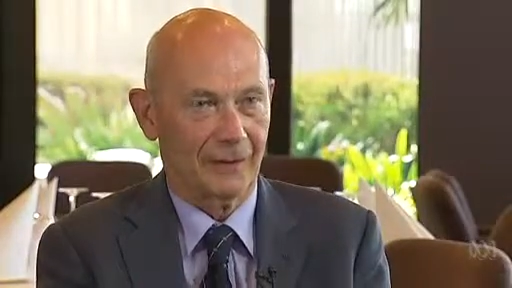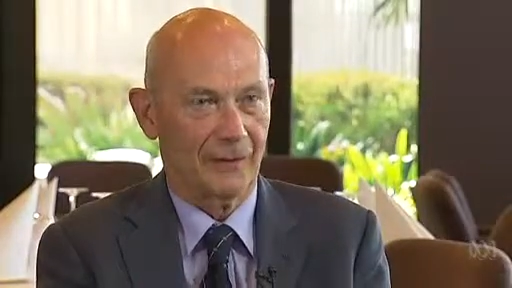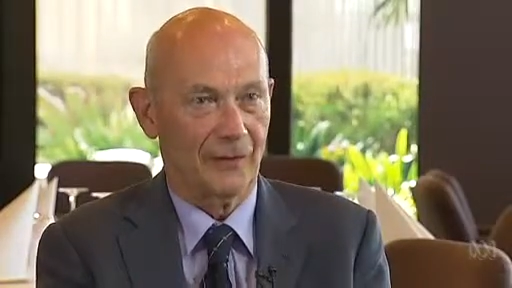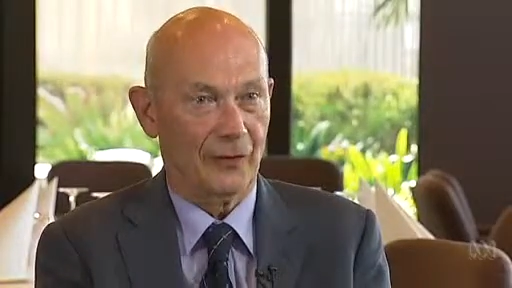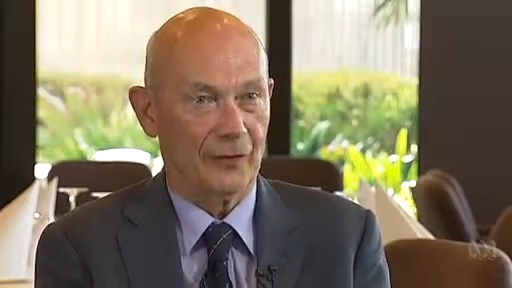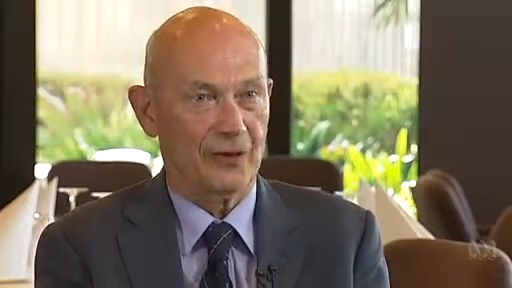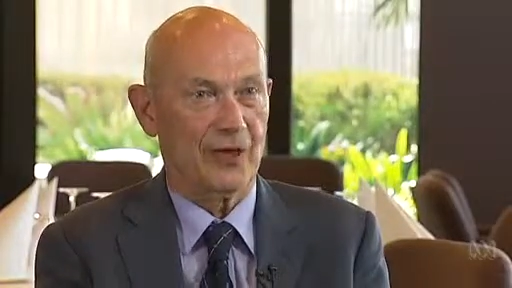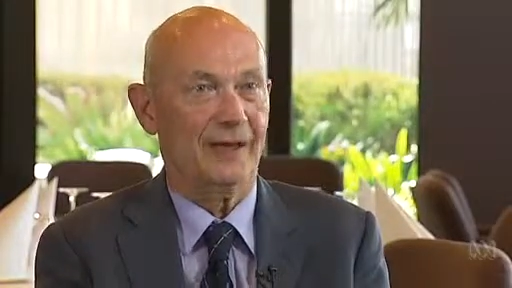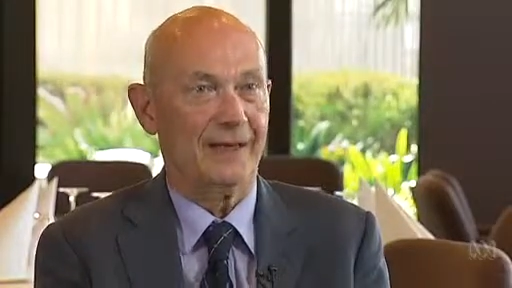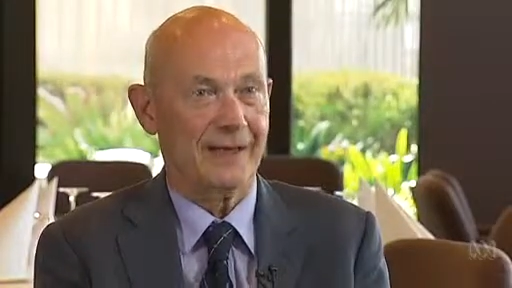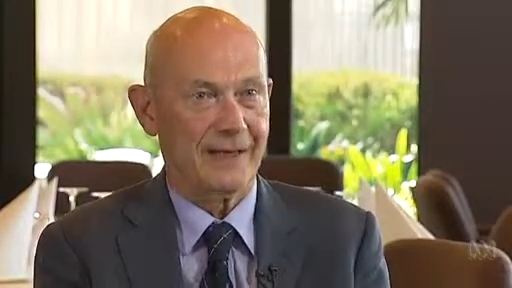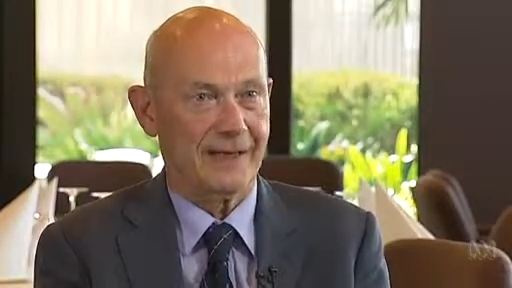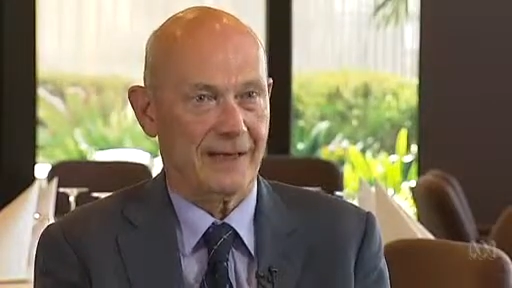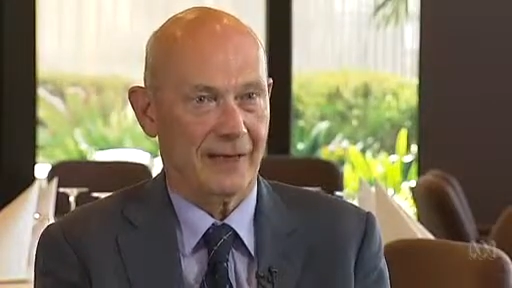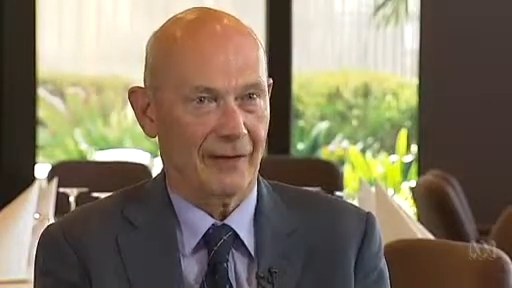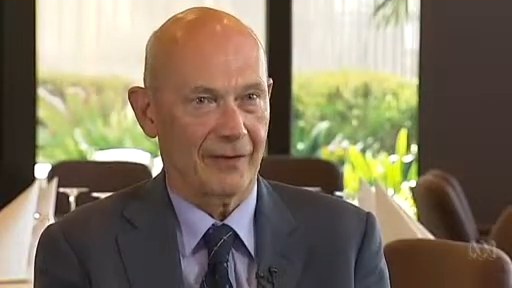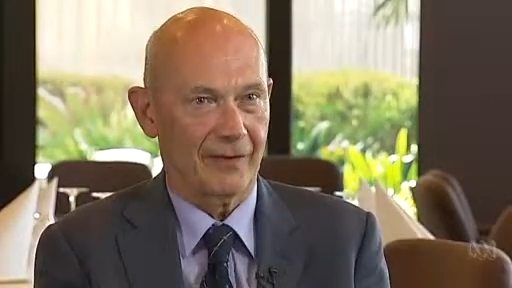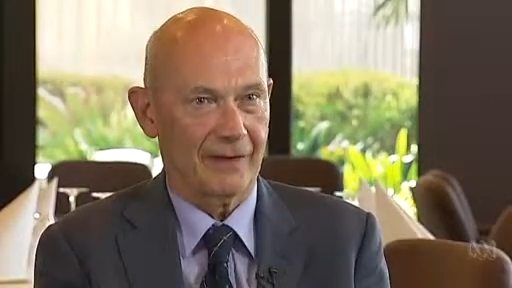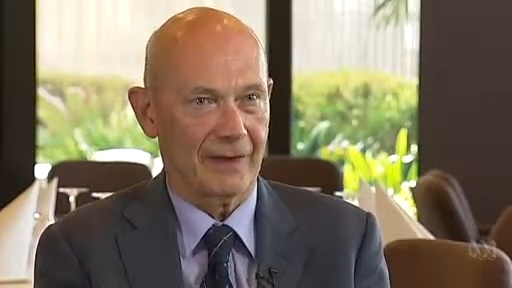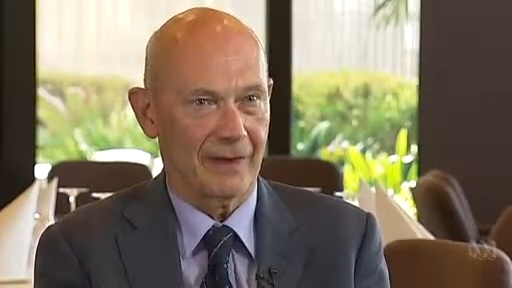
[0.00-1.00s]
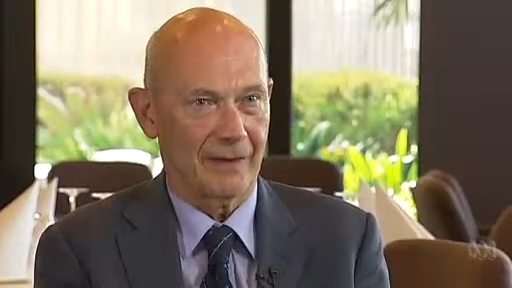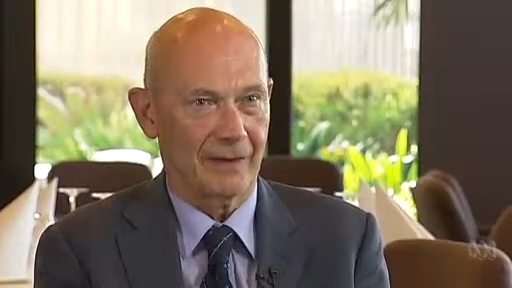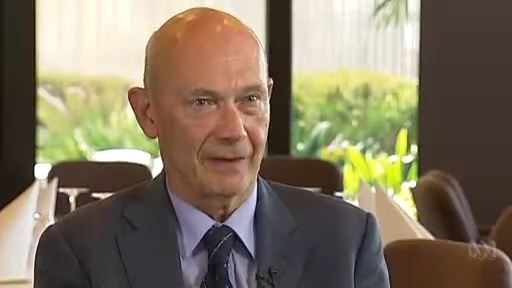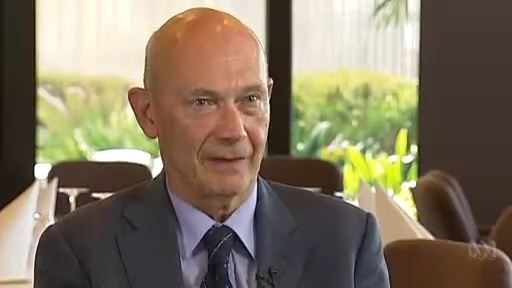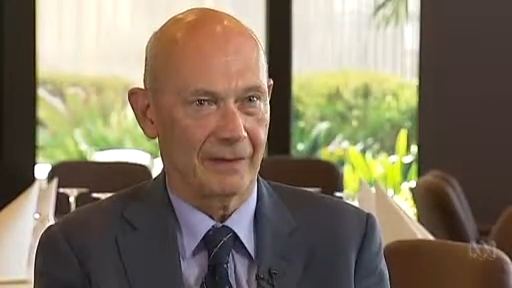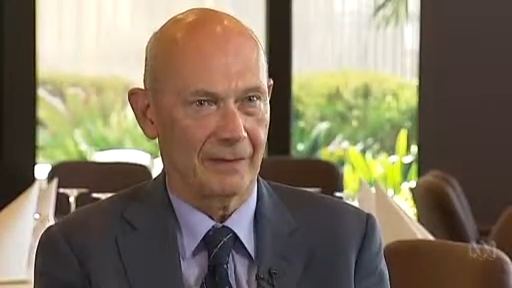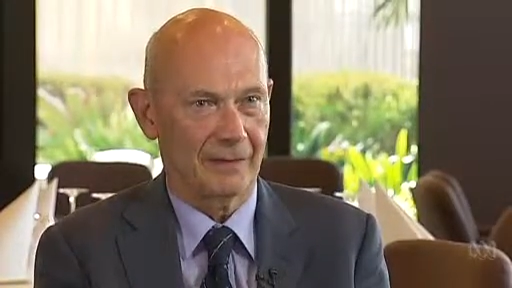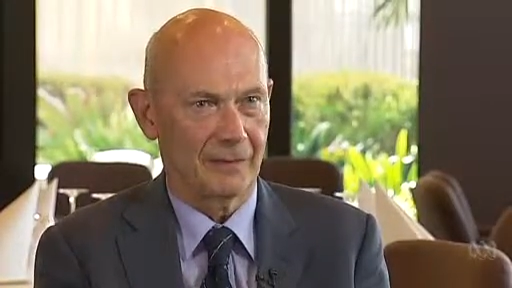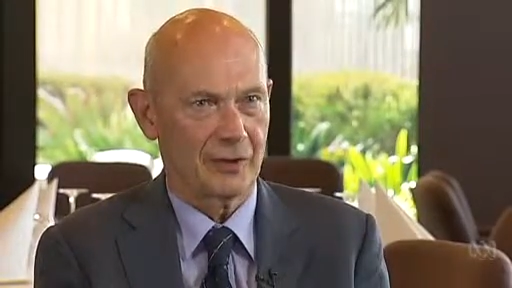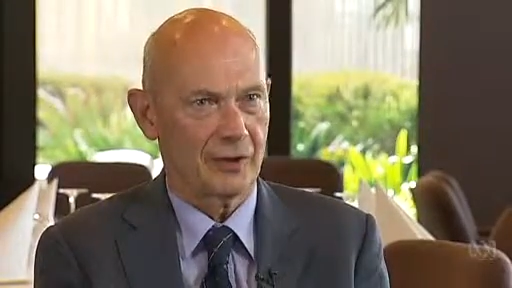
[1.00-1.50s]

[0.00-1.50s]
of the Chinese currency,